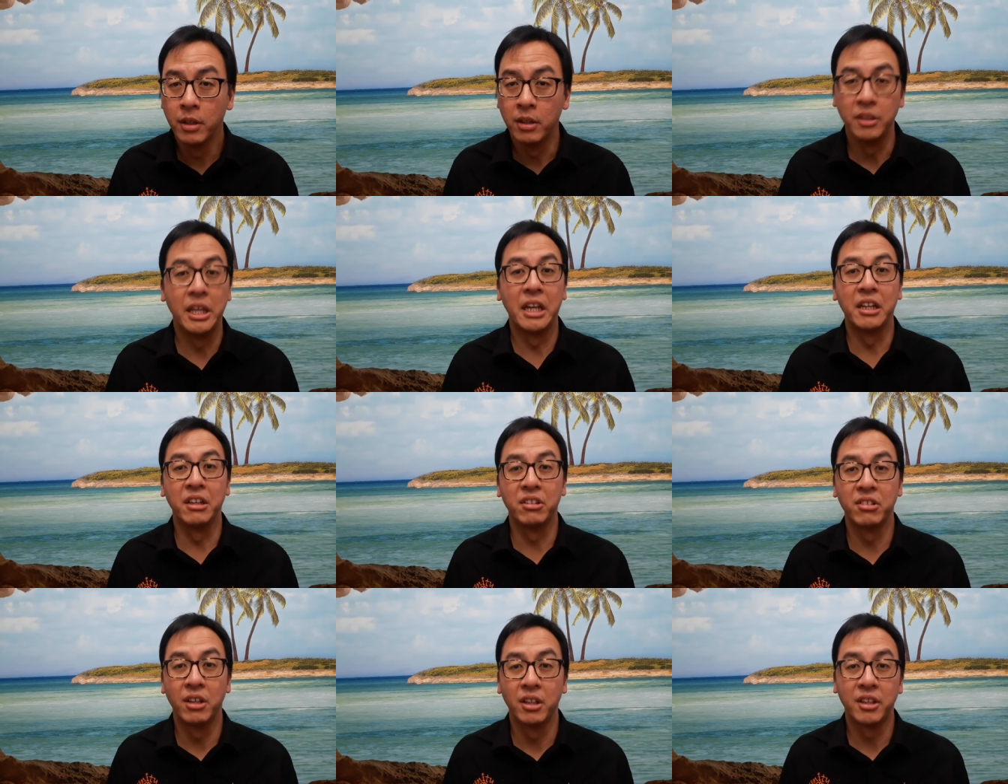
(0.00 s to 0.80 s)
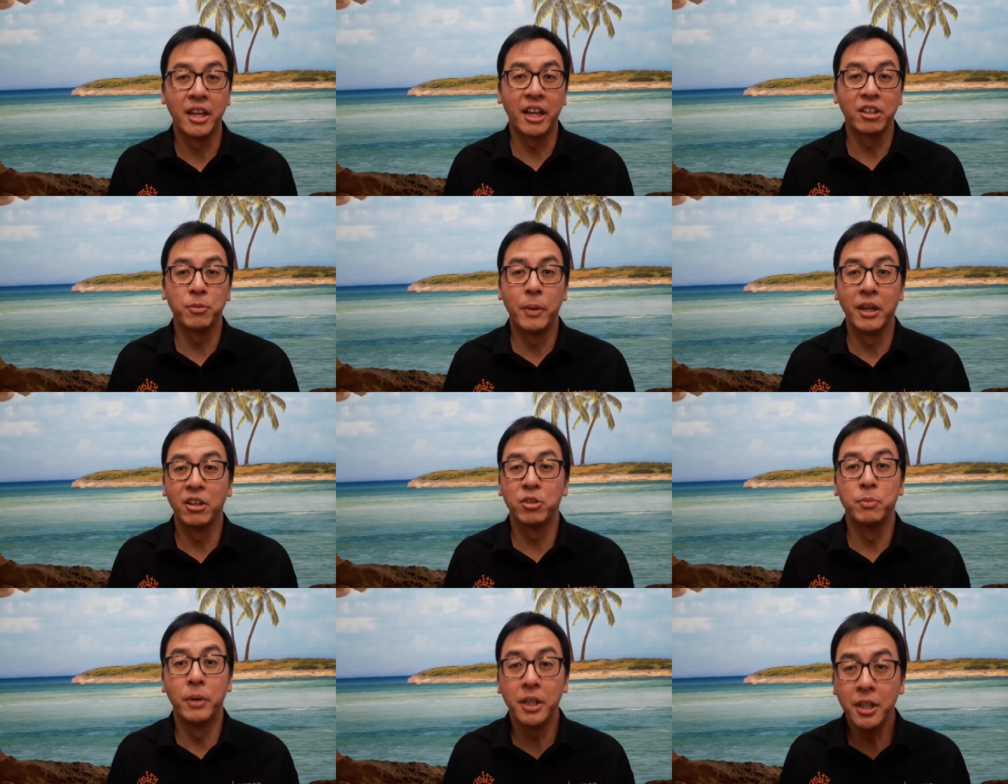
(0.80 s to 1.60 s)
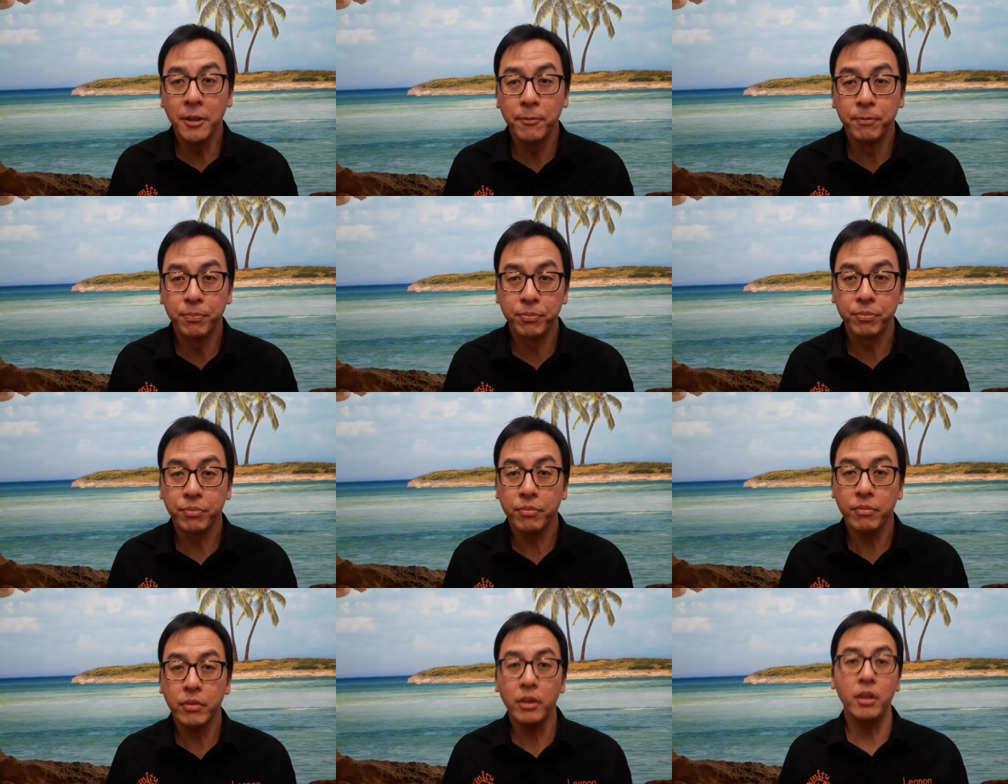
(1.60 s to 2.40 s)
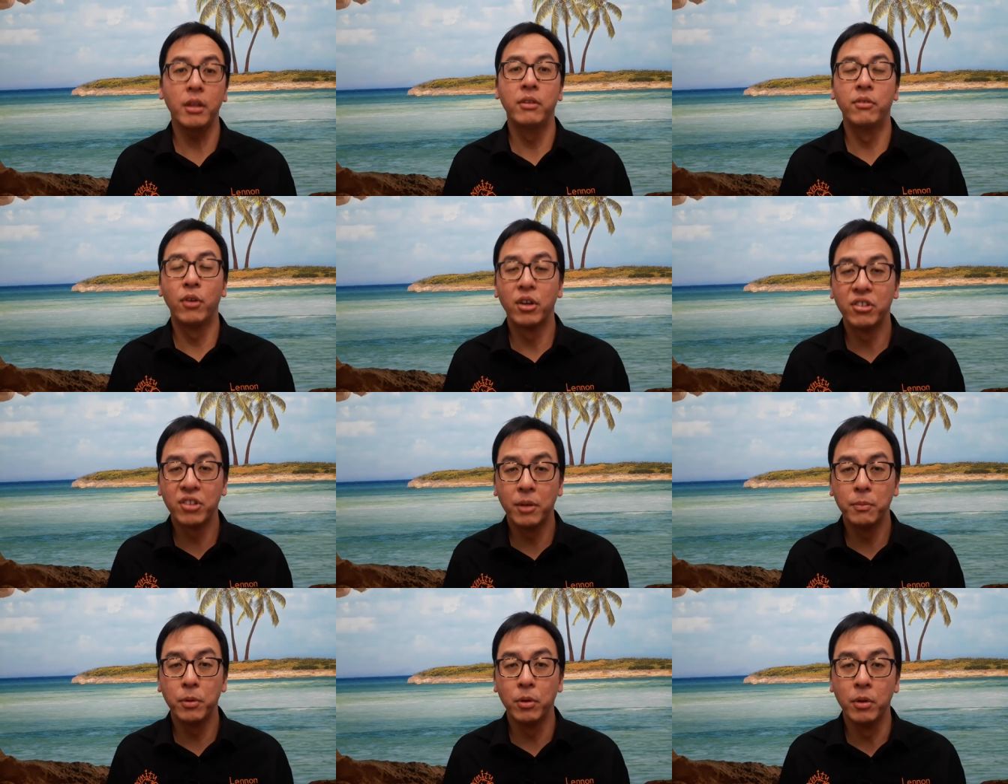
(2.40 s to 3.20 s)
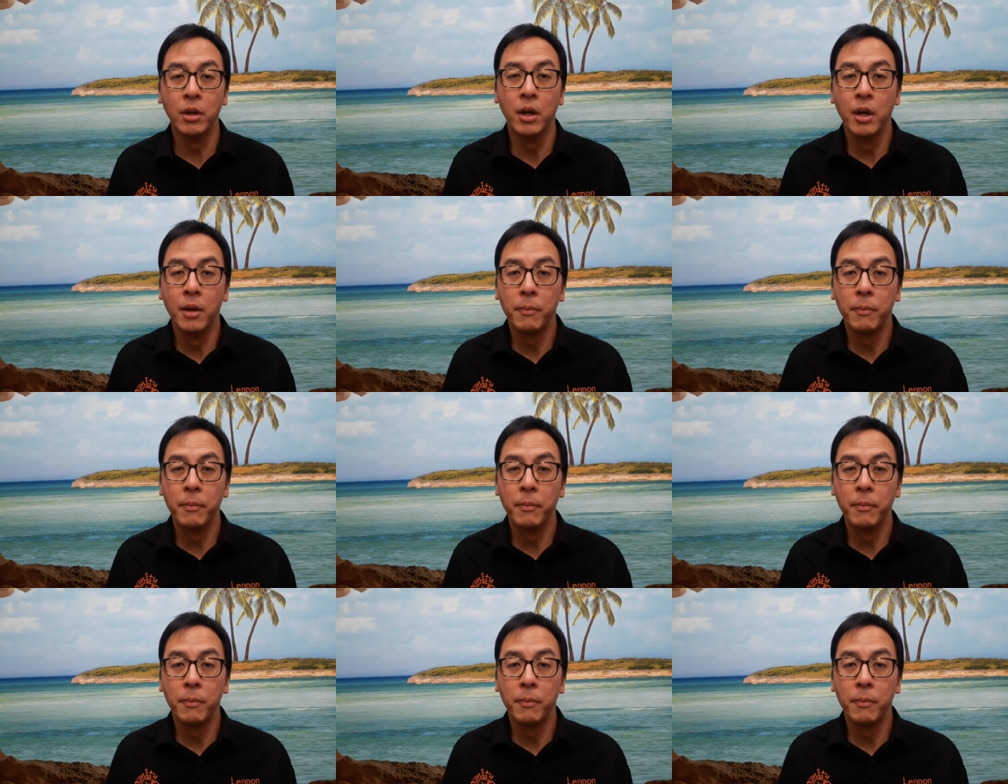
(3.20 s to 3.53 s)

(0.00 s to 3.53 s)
That is taxpayers' money for example,